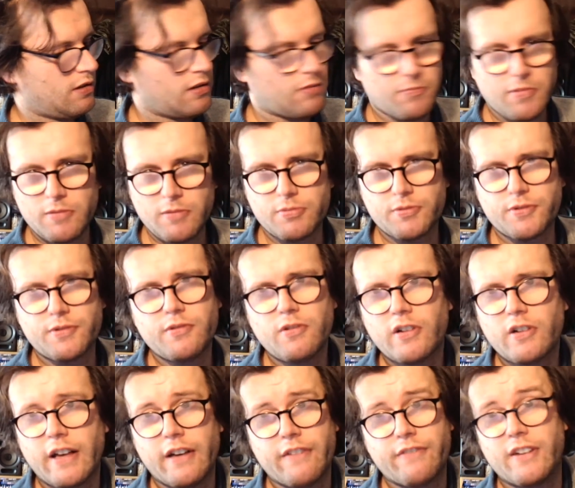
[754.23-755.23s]
People do not
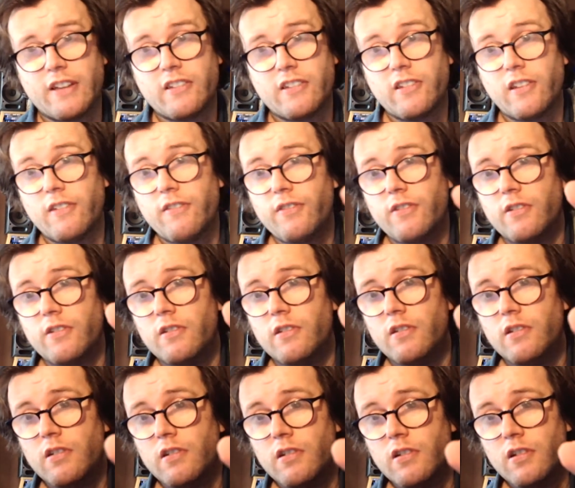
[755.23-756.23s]
get offensive,
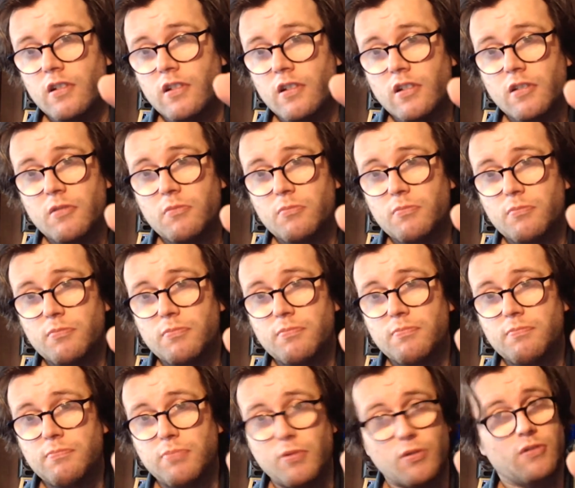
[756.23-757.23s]

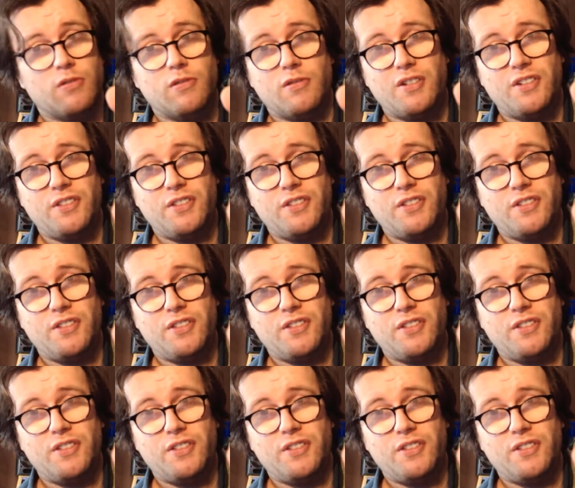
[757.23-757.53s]
but